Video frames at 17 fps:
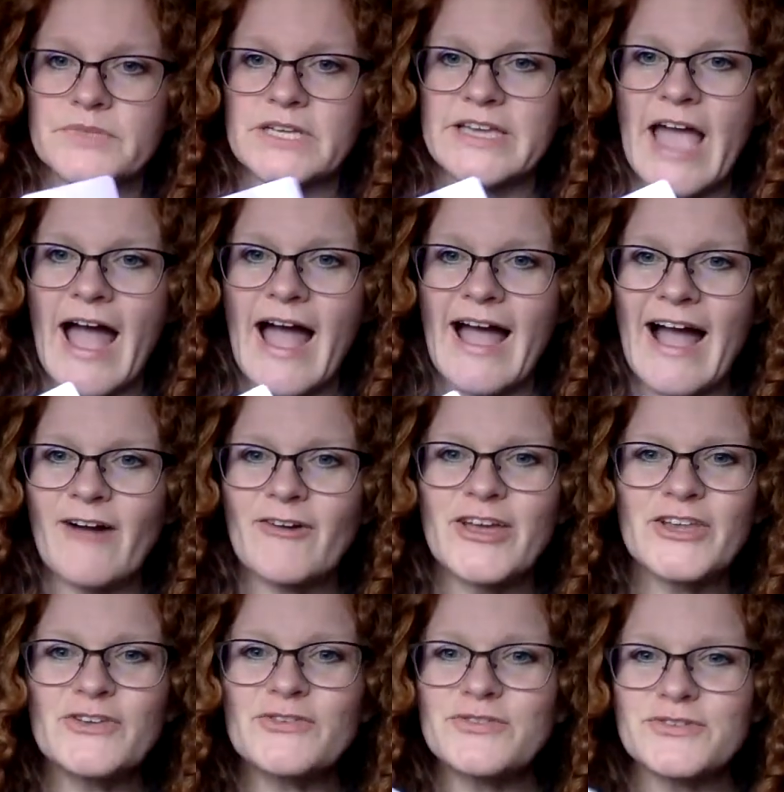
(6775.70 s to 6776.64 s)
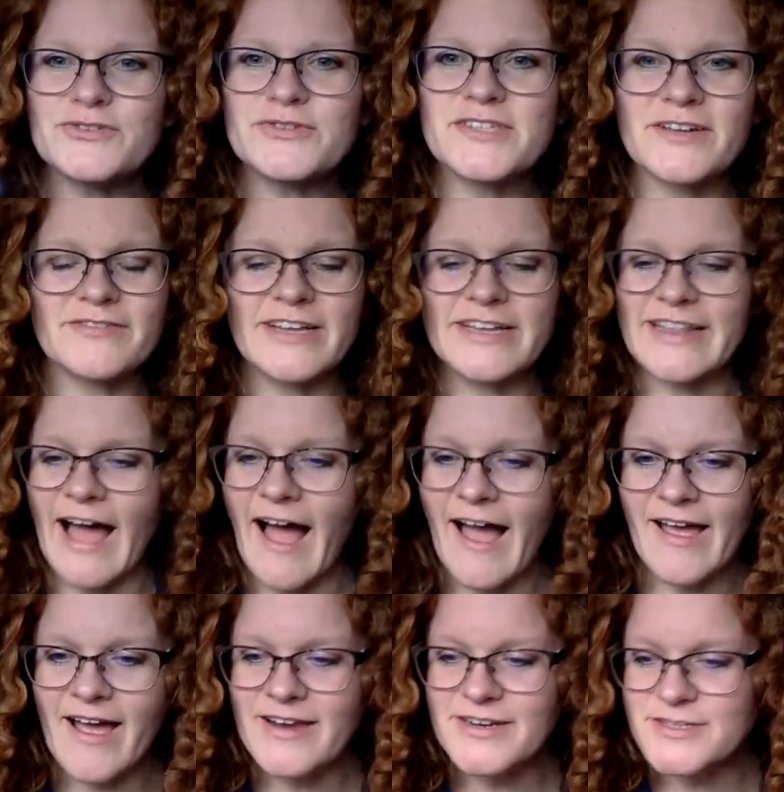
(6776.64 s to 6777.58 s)
yeah, how can you lose stuff like
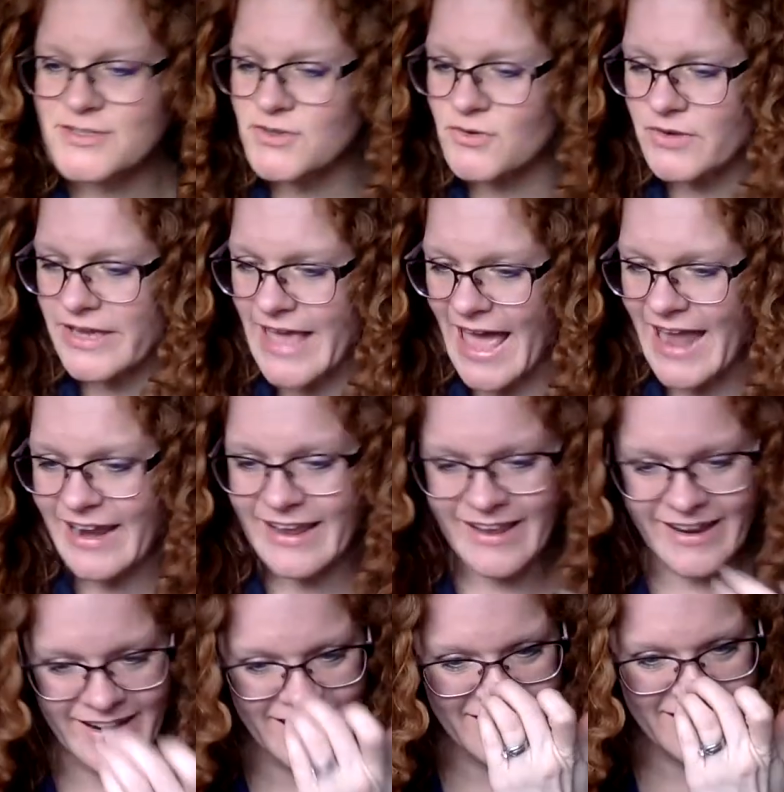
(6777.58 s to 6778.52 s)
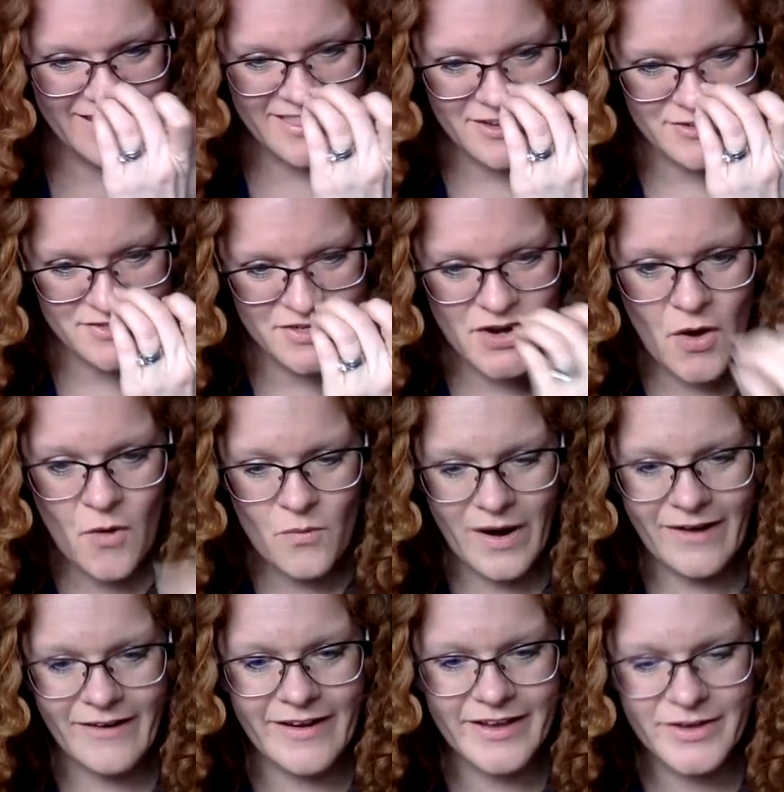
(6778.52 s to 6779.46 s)
that? I, I just don't get it. There's
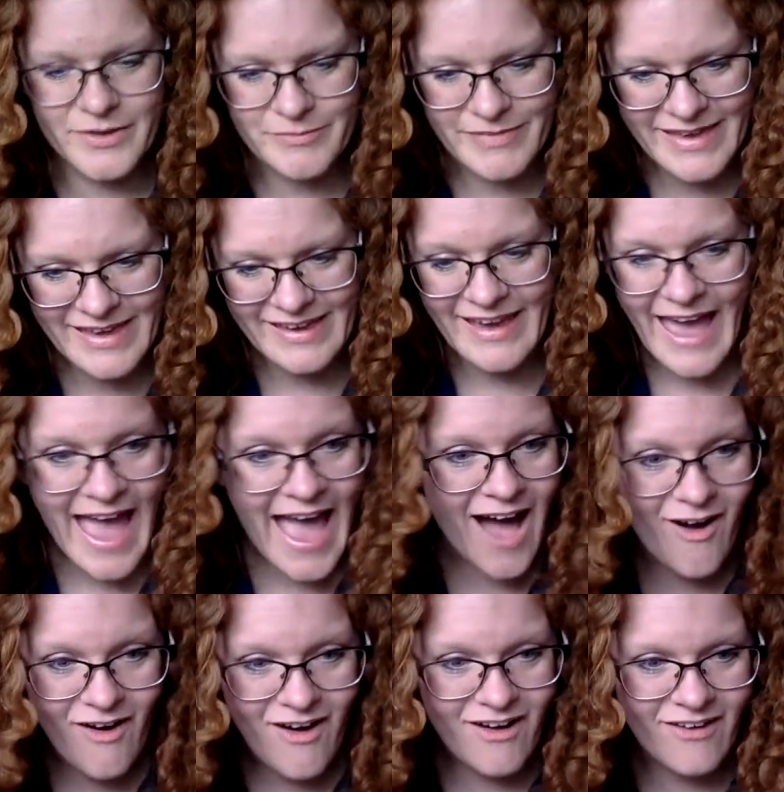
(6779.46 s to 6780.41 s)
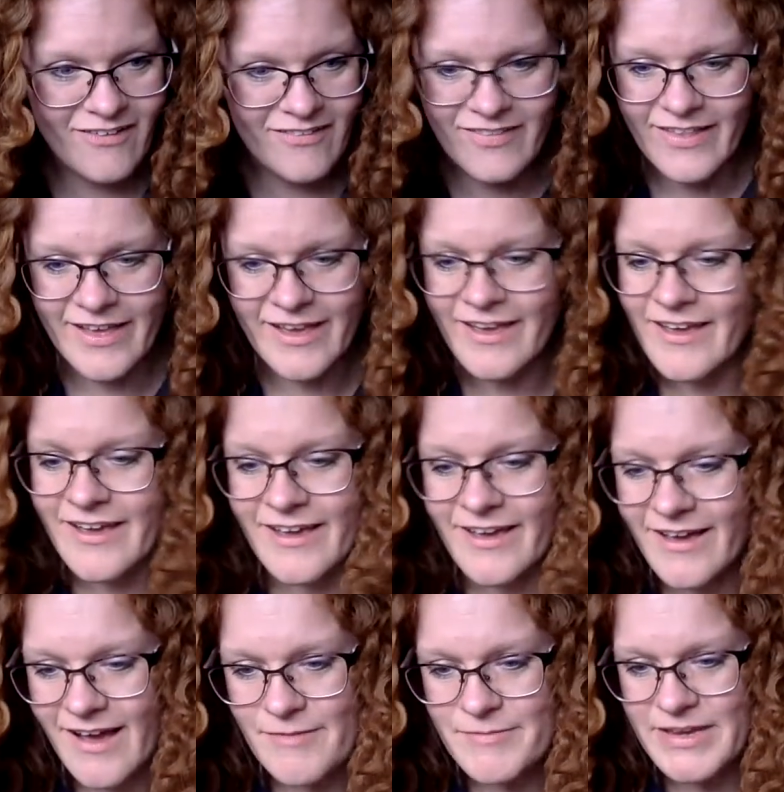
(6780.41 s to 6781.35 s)
nowhere it could be at all.
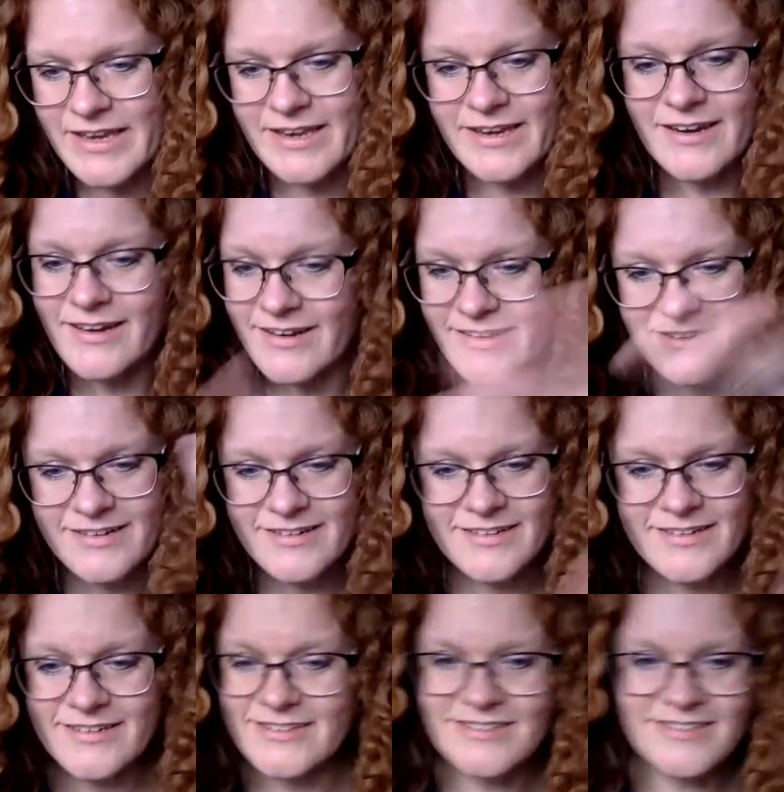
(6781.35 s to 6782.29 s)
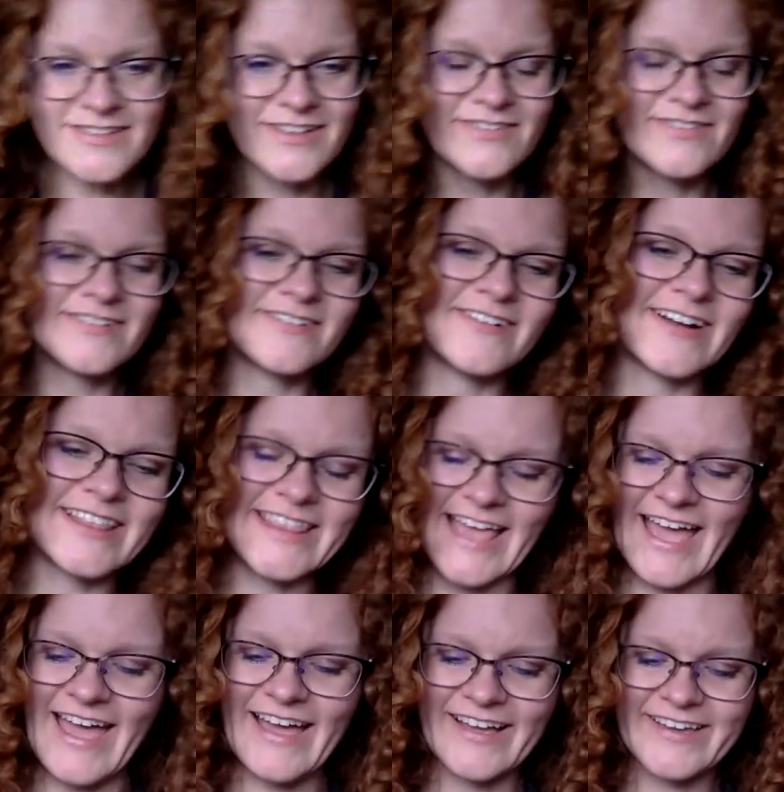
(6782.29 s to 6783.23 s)
I mean, what the
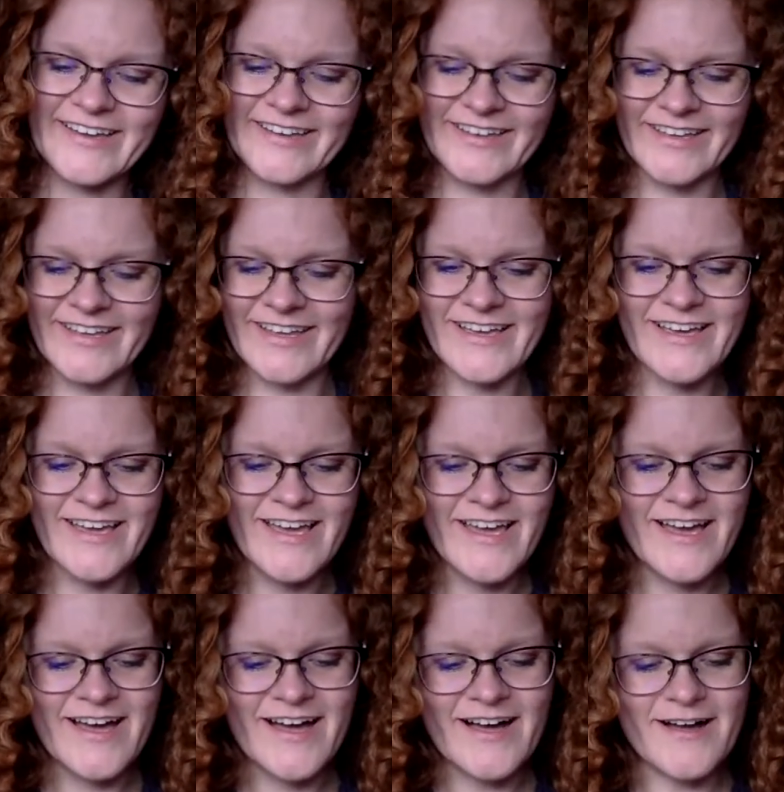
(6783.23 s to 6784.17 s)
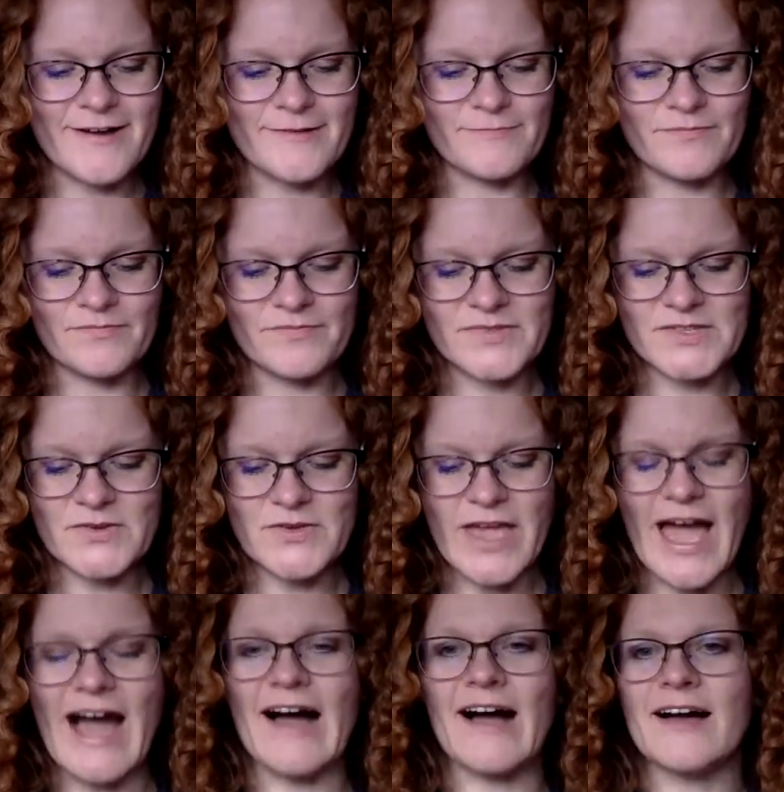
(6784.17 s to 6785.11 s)
heck? Um, so yeah,